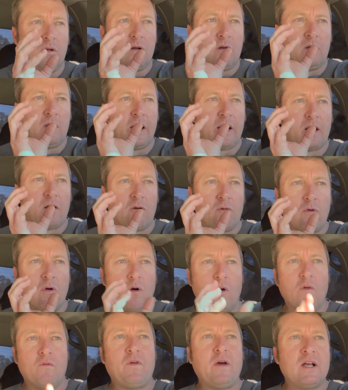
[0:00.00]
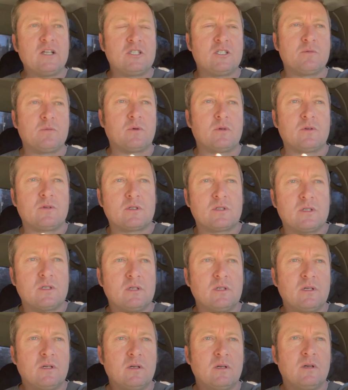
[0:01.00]
like a row of vegetables.
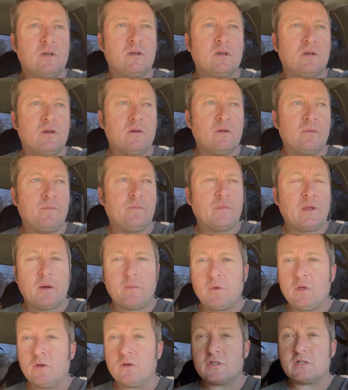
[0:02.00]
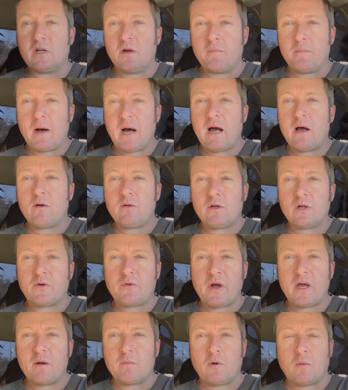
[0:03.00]
I'm using a
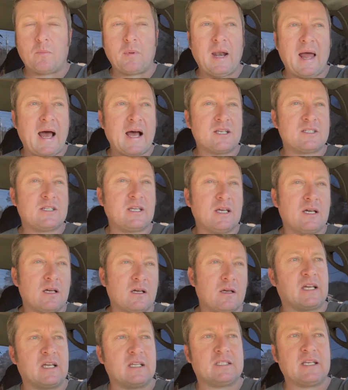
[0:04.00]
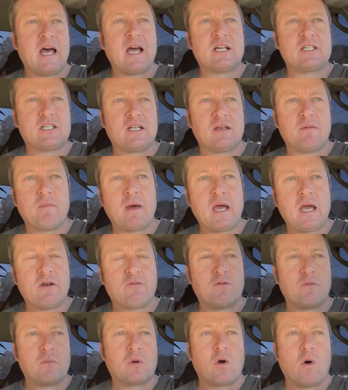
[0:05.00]
biodegradable plastic. It's actually made
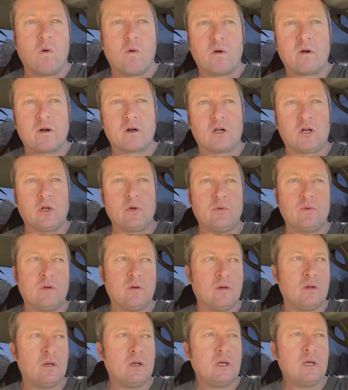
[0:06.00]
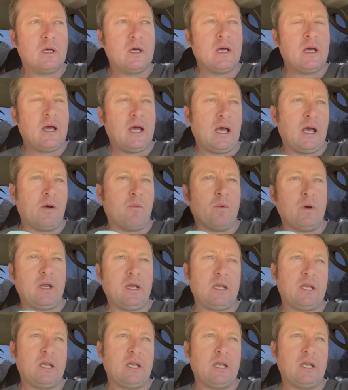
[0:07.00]
from corn gluten, and when it